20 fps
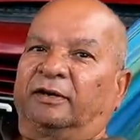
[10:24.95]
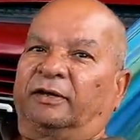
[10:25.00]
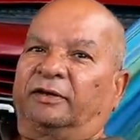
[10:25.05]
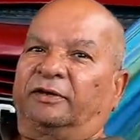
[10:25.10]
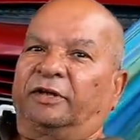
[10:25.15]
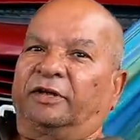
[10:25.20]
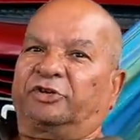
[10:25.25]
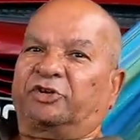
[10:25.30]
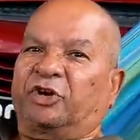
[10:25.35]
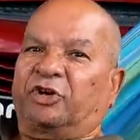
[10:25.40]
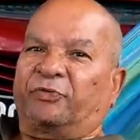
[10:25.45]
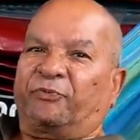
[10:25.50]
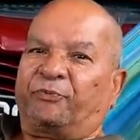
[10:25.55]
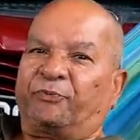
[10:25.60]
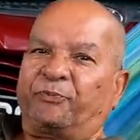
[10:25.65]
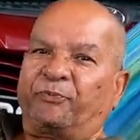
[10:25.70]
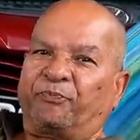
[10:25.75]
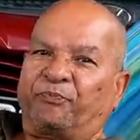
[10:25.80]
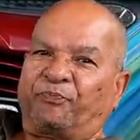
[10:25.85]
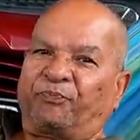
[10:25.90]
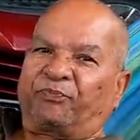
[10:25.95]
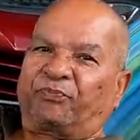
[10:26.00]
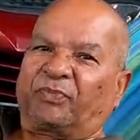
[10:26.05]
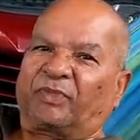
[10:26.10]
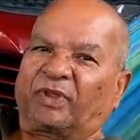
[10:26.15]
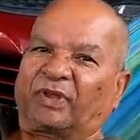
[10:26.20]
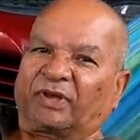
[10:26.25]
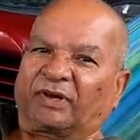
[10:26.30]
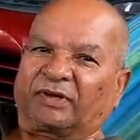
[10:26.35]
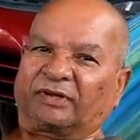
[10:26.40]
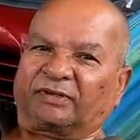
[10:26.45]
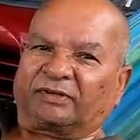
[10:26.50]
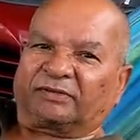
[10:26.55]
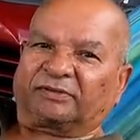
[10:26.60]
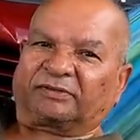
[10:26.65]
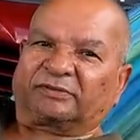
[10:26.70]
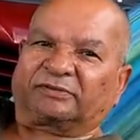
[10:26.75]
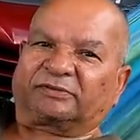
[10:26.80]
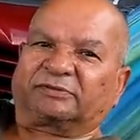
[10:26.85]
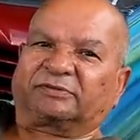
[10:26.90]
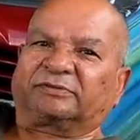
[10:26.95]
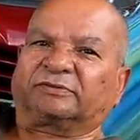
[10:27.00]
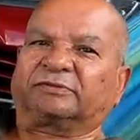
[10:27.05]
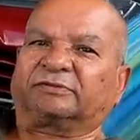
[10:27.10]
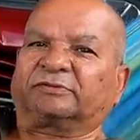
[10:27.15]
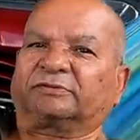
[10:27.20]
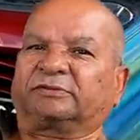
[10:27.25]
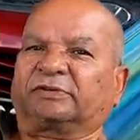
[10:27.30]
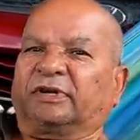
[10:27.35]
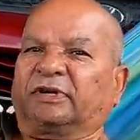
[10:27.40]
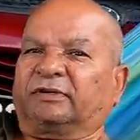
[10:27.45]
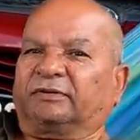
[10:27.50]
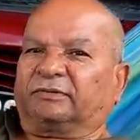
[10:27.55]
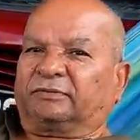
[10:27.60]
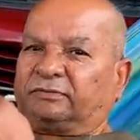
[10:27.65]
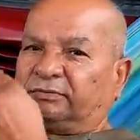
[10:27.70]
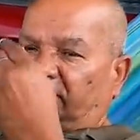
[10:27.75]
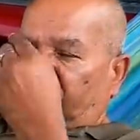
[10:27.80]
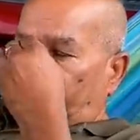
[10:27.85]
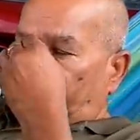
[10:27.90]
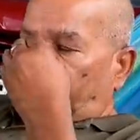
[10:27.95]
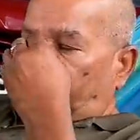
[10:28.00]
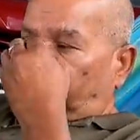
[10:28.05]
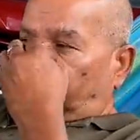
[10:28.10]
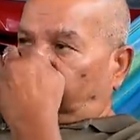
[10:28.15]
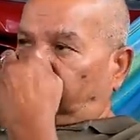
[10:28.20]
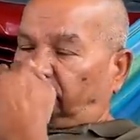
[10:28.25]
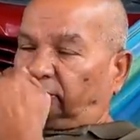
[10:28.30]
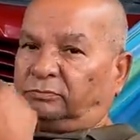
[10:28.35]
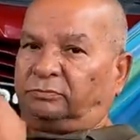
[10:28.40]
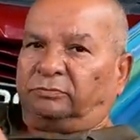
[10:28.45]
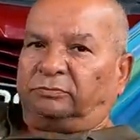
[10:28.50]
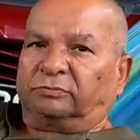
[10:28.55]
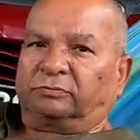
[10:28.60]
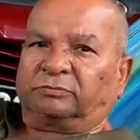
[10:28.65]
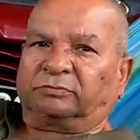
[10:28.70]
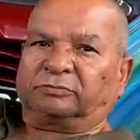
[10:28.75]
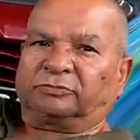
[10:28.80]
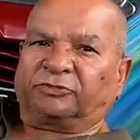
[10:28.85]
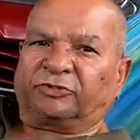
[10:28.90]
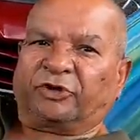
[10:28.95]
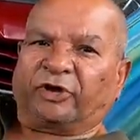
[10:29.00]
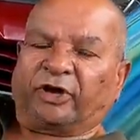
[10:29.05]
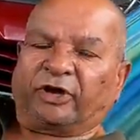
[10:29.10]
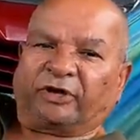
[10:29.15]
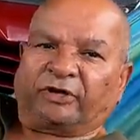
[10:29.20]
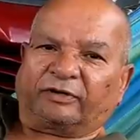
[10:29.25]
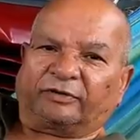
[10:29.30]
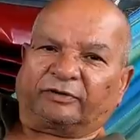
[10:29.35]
Yeah, so everybody, because I remember growing up here, it was like a village. Yeah.